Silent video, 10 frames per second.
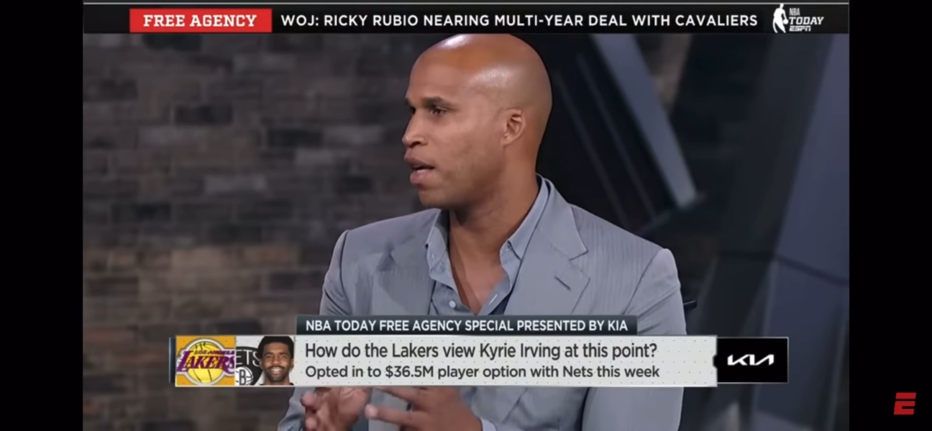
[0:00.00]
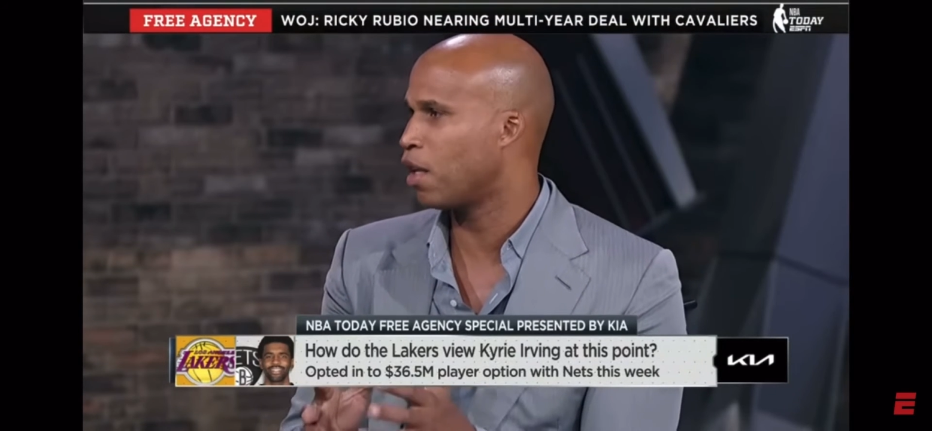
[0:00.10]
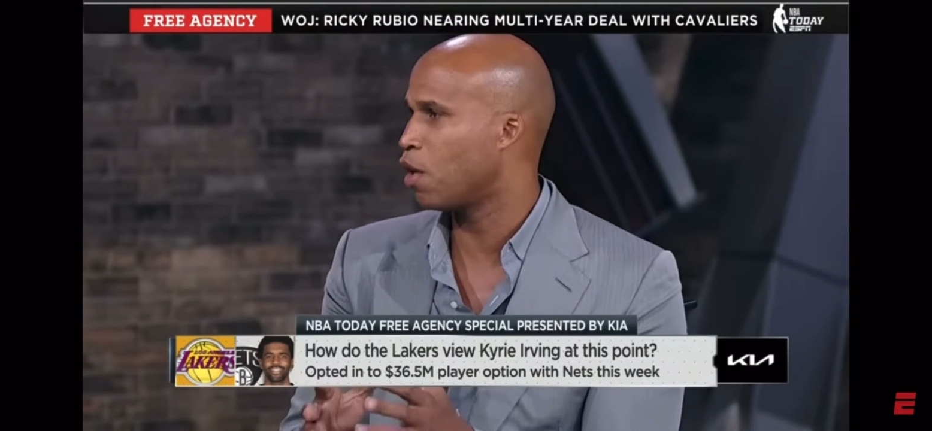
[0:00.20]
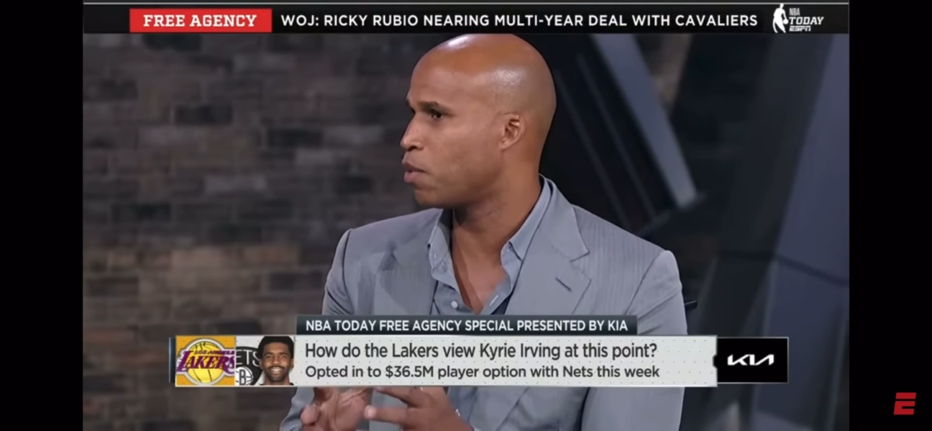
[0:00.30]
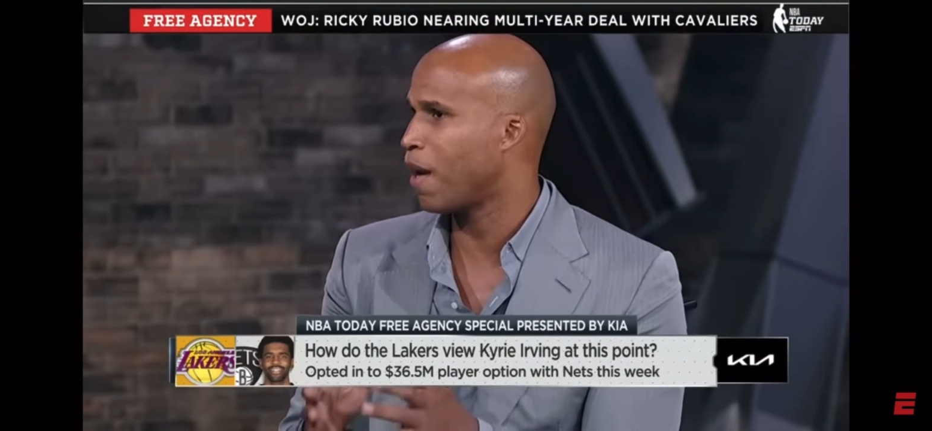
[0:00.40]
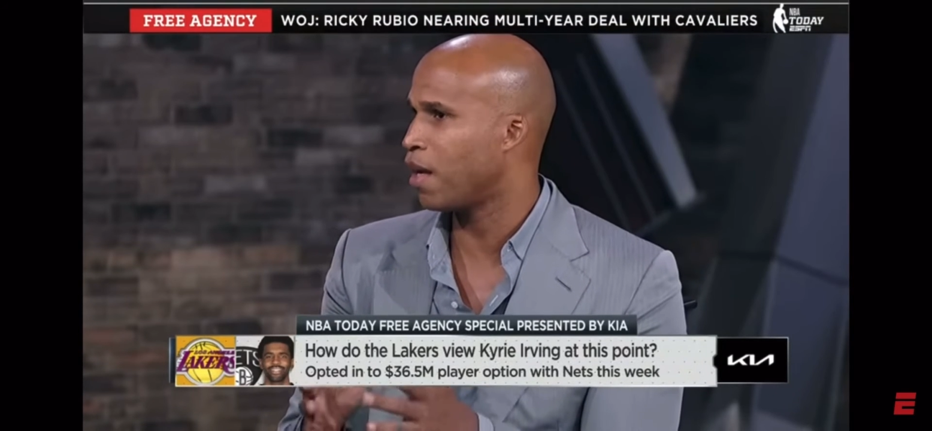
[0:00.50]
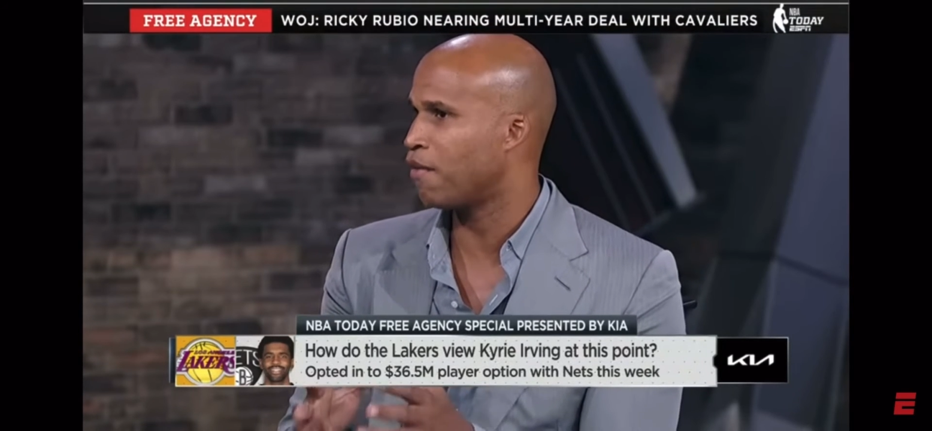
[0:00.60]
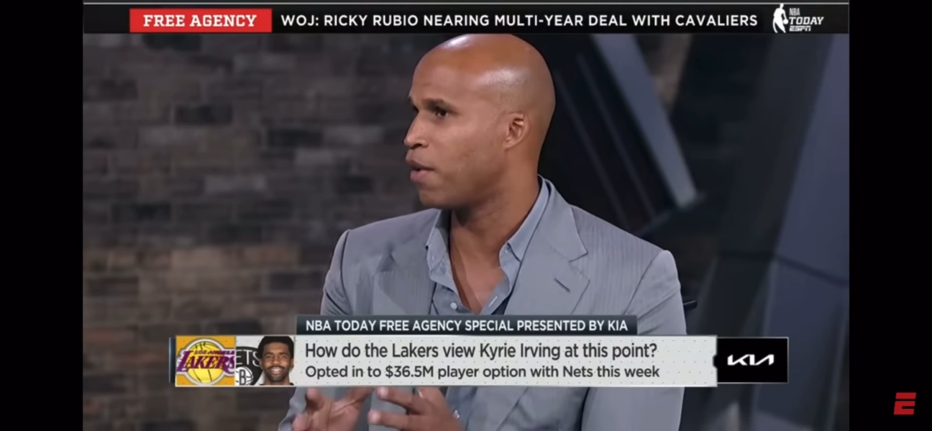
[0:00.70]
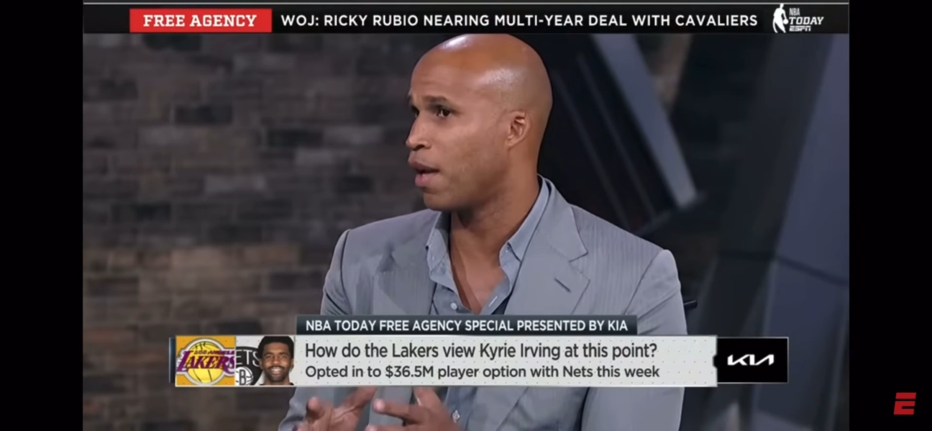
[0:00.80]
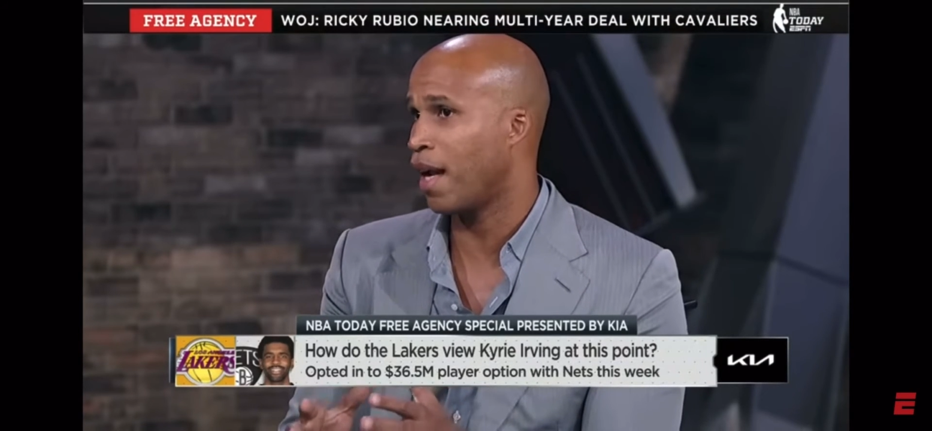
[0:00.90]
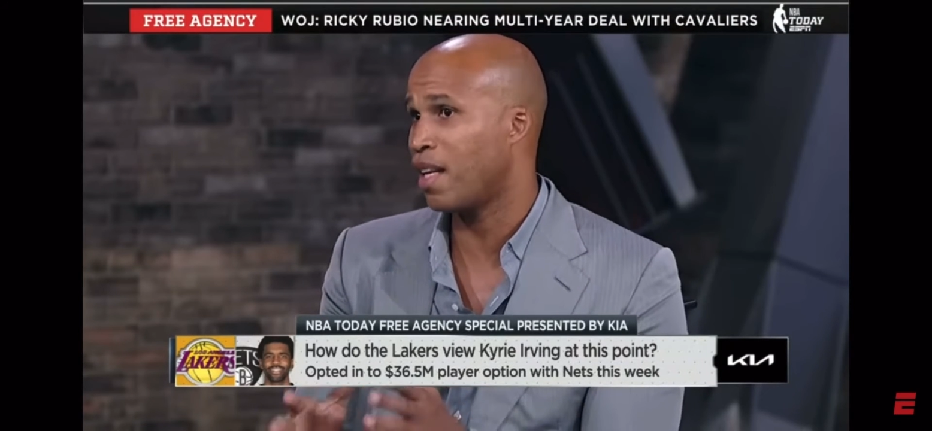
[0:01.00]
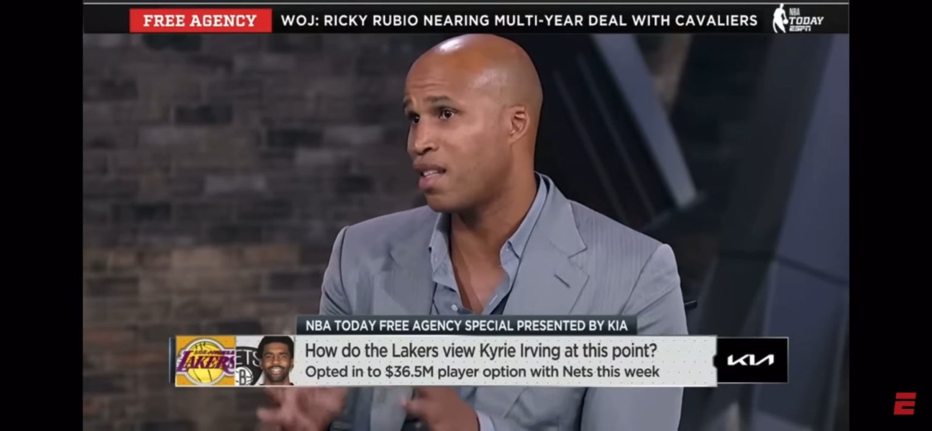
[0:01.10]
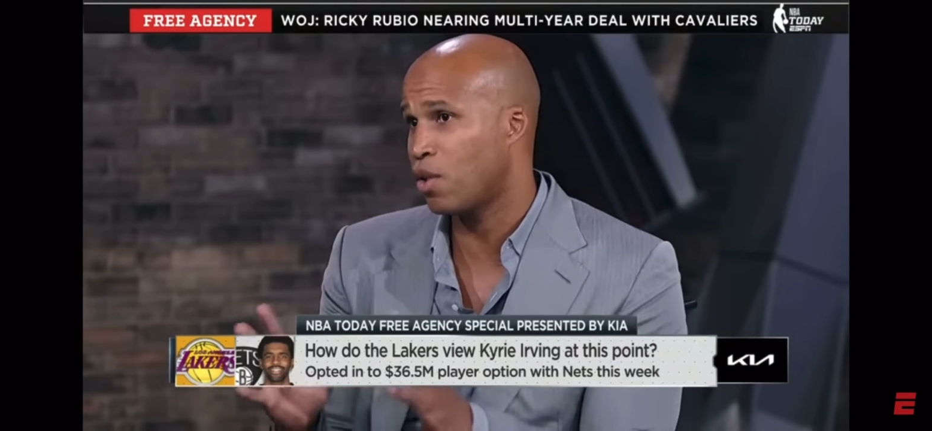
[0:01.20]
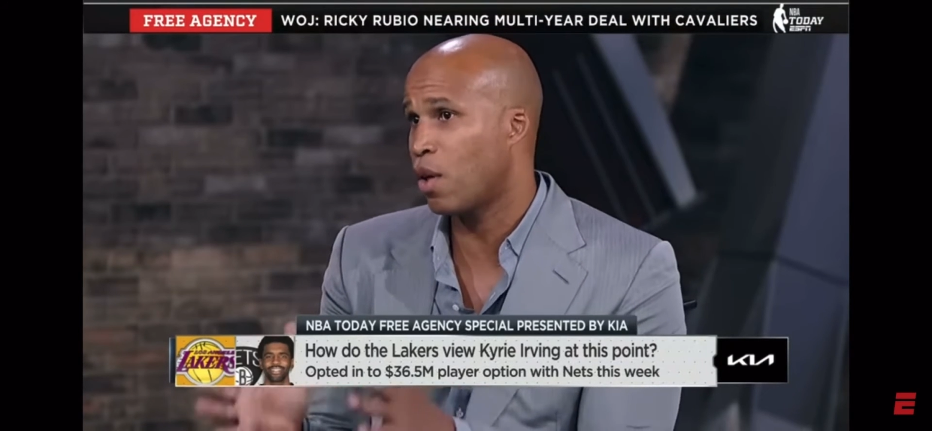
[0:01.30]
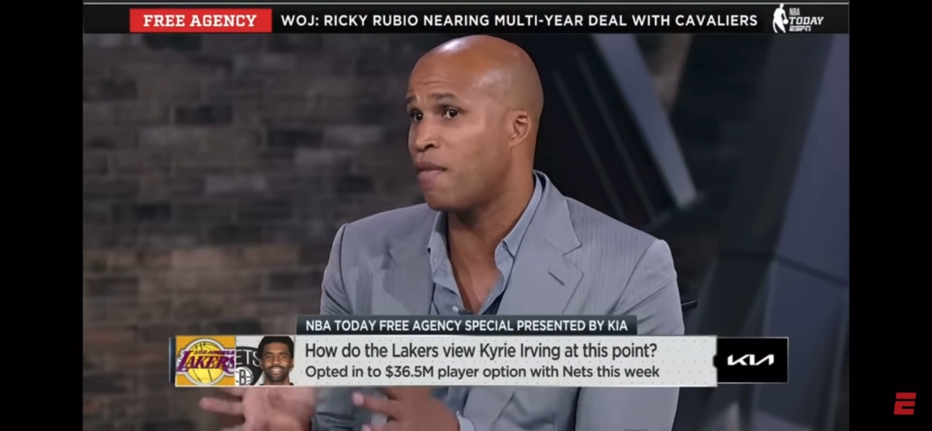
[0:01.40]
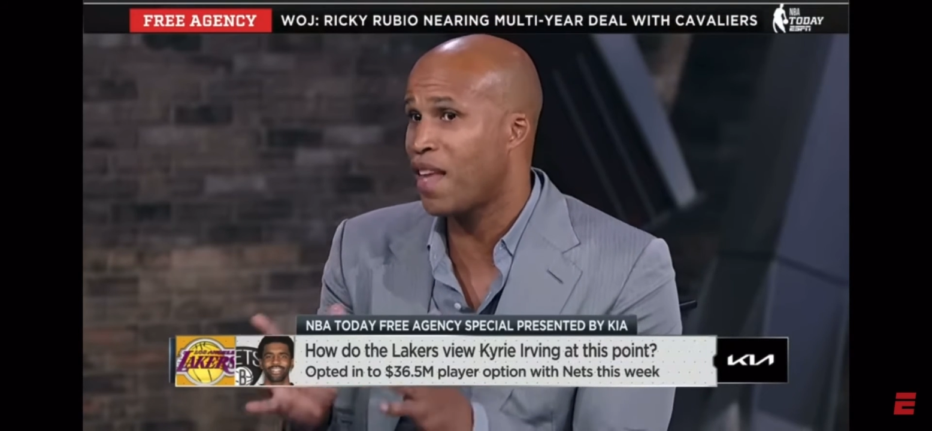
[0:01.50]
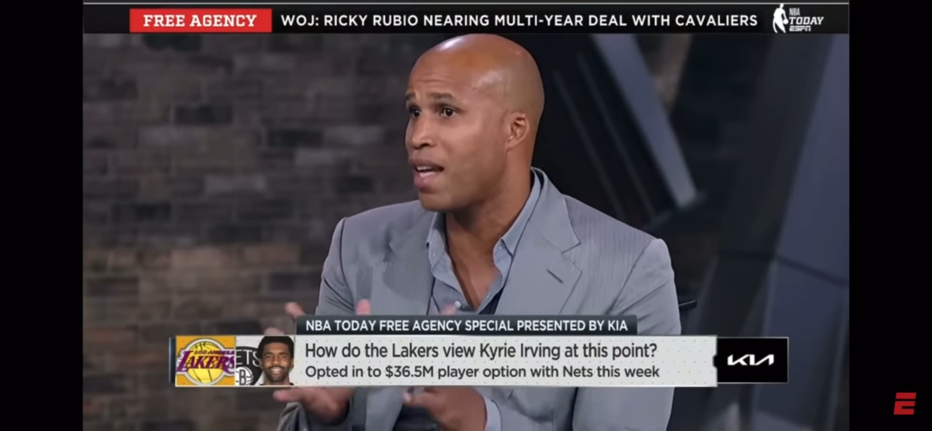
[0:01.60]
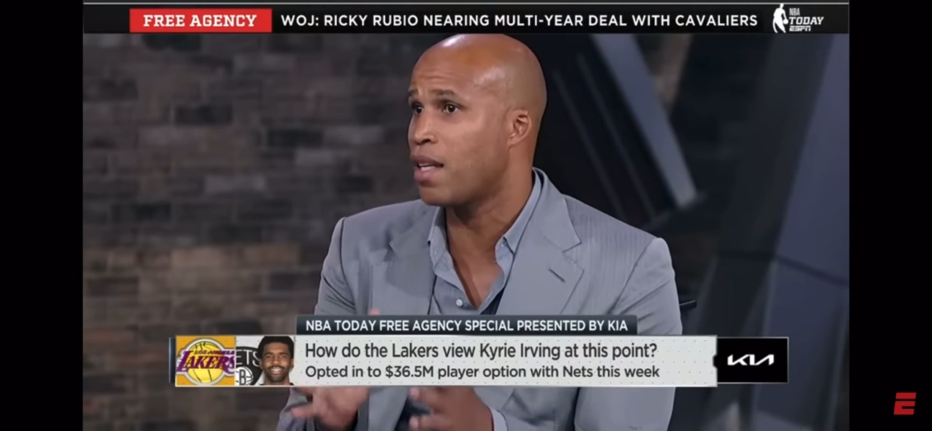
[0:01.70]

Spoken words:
very close manner in Phil Handy. And so if that